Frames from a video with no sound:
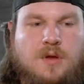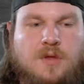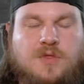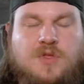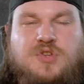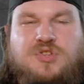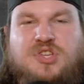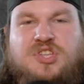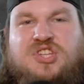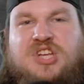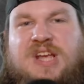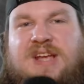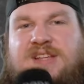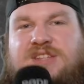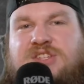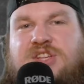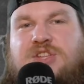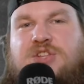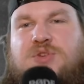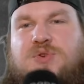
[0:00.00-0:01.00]
There's a
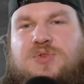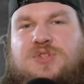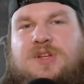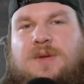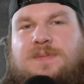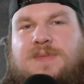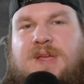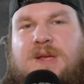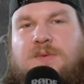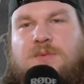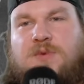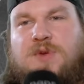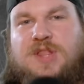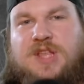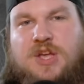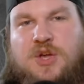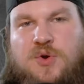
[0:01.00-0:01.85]
chance to do something really